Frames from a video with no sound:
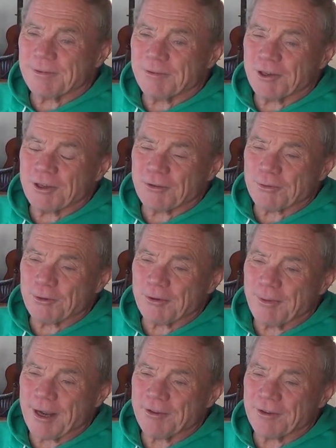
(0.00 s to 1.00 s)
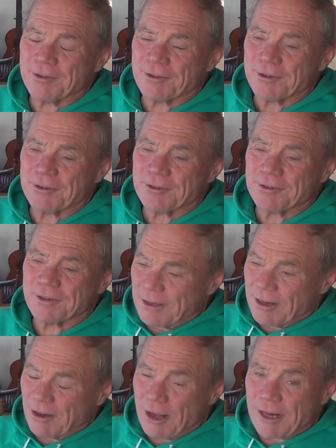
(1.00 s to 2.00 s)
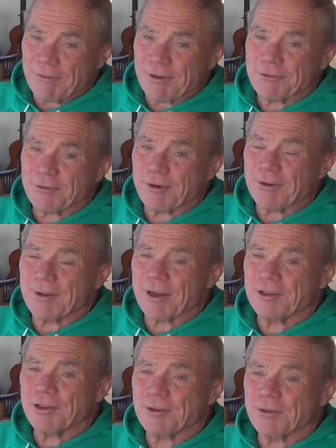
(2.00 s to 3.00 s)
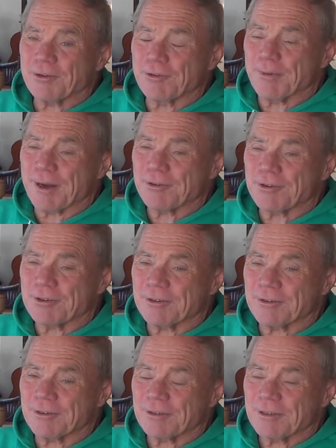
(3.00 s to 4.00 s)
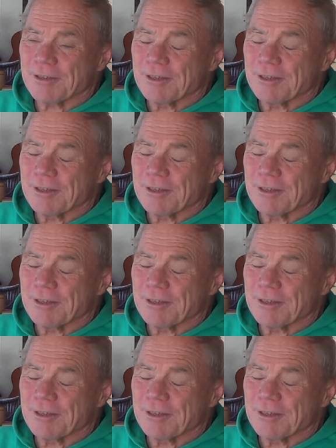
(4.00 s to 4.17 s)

We just wore bathing suits, and a lot of us rode on children's bicycles.